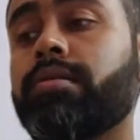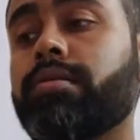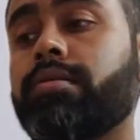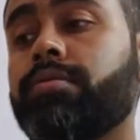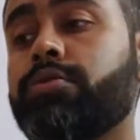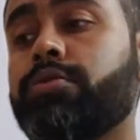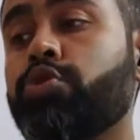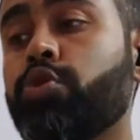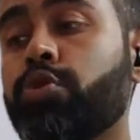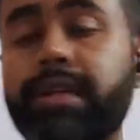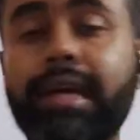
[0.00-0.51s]

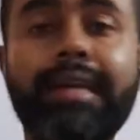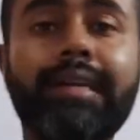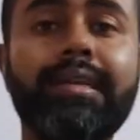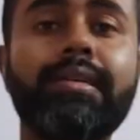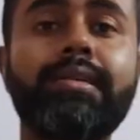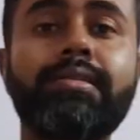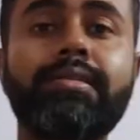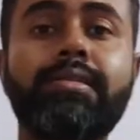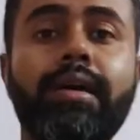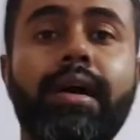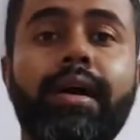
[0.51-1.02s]

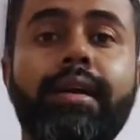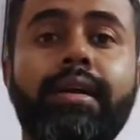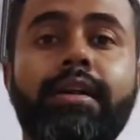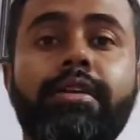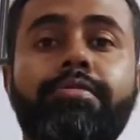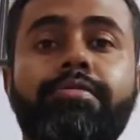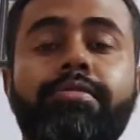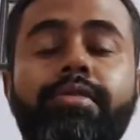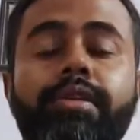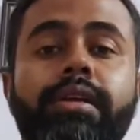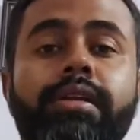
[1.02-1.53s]
Societies are
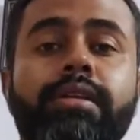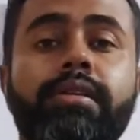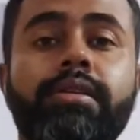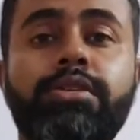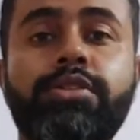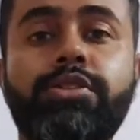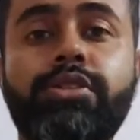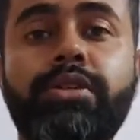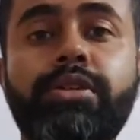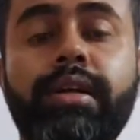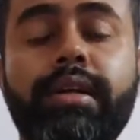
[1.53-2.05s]

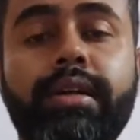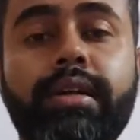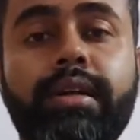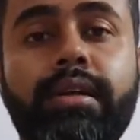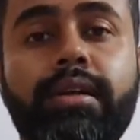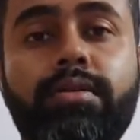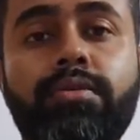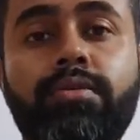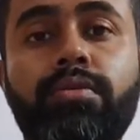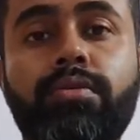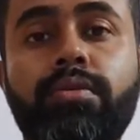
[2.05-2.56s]

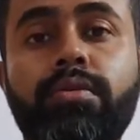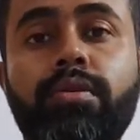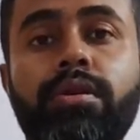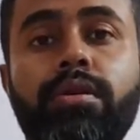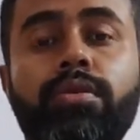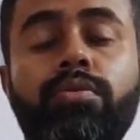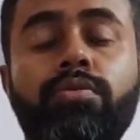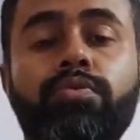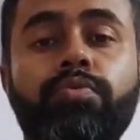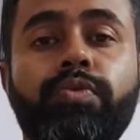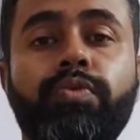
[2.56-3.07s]
differentiated
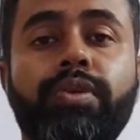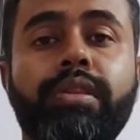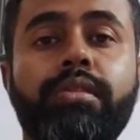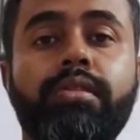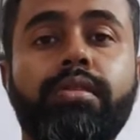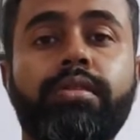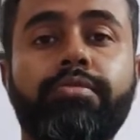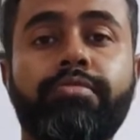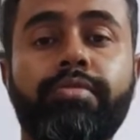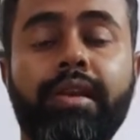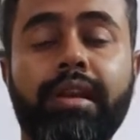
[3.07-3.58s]
with
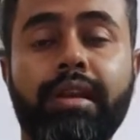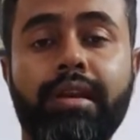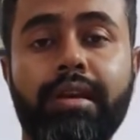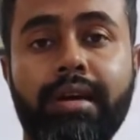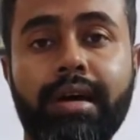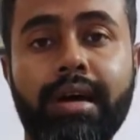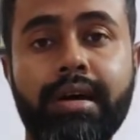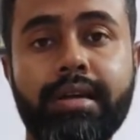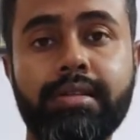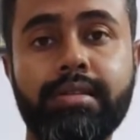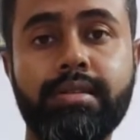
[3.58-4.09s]
different
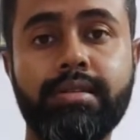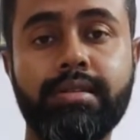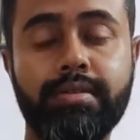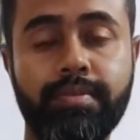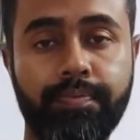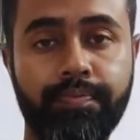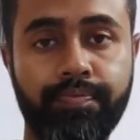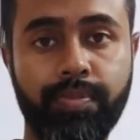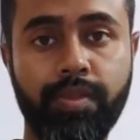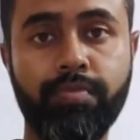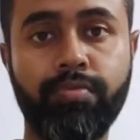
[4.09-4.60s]
castes,
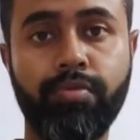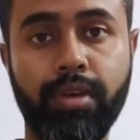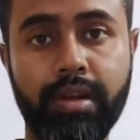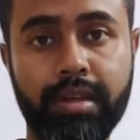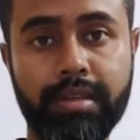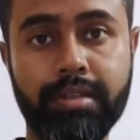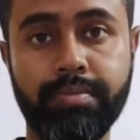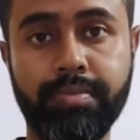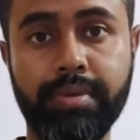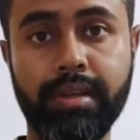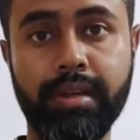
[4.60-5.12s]
for
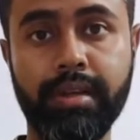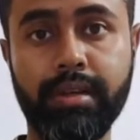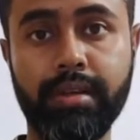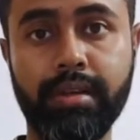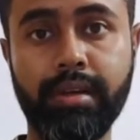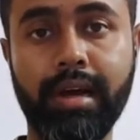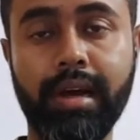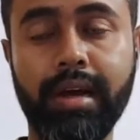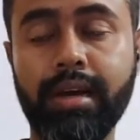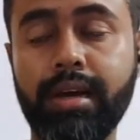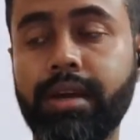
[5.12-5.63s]
example in
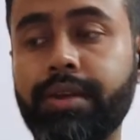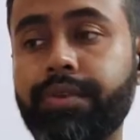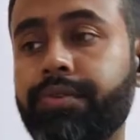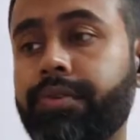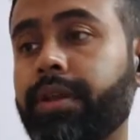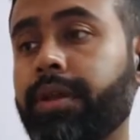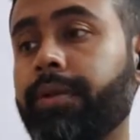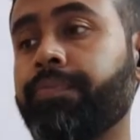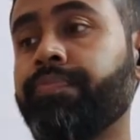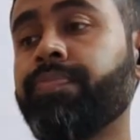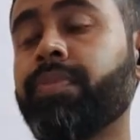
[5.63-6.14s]
our
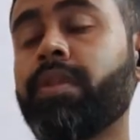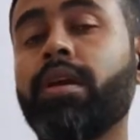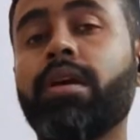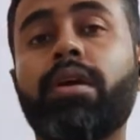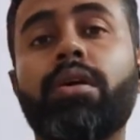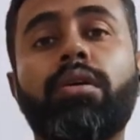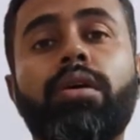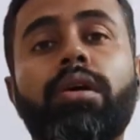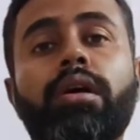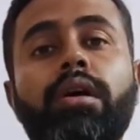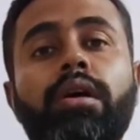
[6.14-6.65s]
country,
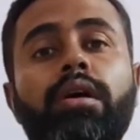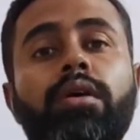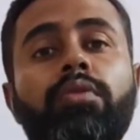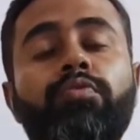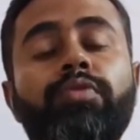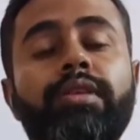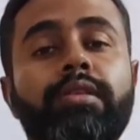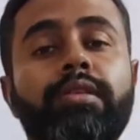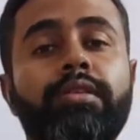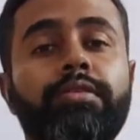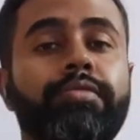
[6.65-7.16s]

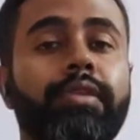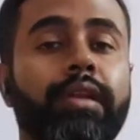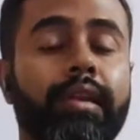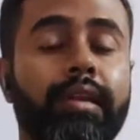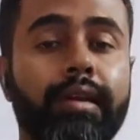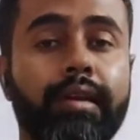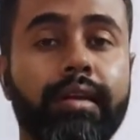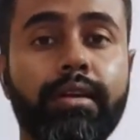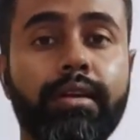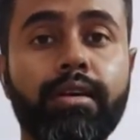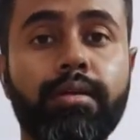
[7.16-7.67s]
with
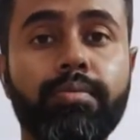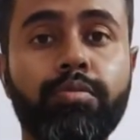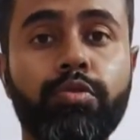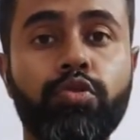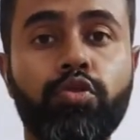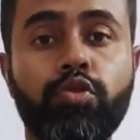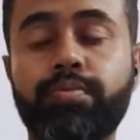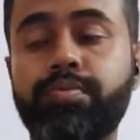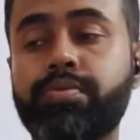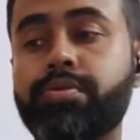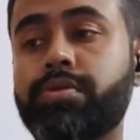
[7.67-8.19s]
different income
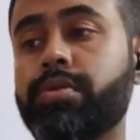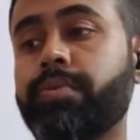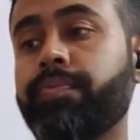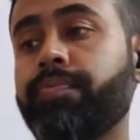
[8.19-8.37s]
groups.